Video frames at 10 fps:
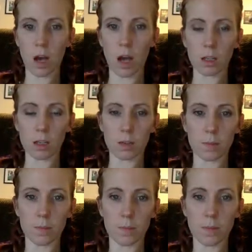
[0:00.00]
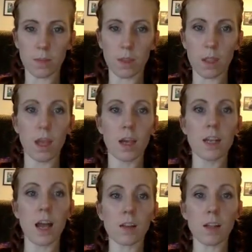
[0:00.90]
color.
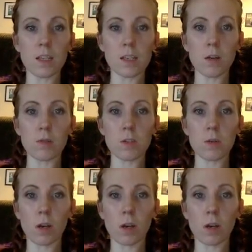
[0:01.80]
Now let's go to